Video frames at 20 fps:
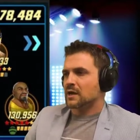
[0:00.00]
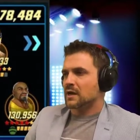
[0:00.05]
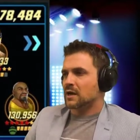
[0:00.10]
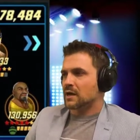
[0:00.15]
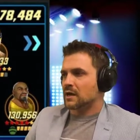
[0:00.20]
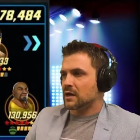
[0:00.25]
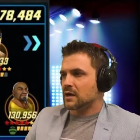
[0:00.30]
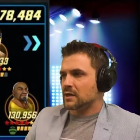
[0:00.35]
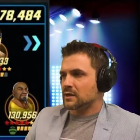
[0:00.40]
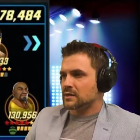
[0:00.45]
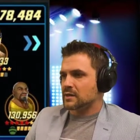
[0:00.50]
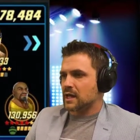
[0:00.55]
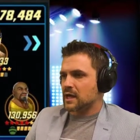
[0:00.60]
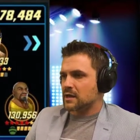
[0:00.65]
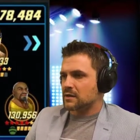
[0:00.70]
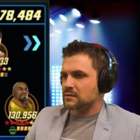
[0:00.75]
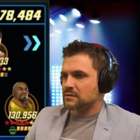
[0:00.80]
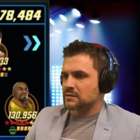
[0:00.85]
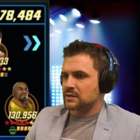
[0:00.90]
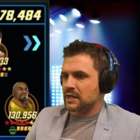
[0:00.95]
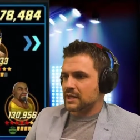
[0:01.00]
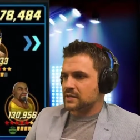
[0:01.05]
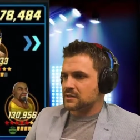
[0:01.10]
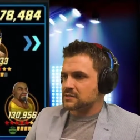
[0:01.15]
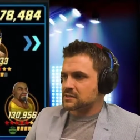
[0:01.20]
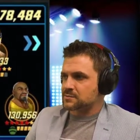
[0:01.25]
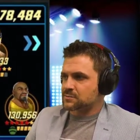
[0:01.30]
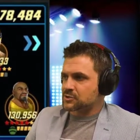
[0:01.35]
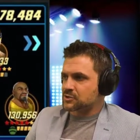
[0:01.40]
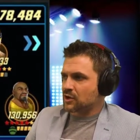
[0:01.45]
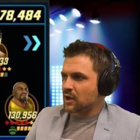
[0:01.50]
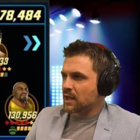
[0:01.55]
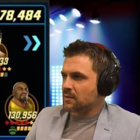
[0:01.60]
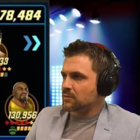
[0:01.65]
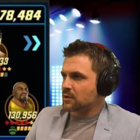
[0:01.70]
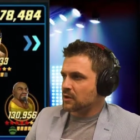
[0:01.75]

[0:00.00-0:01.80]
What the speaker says: Yeah, like and subscribe,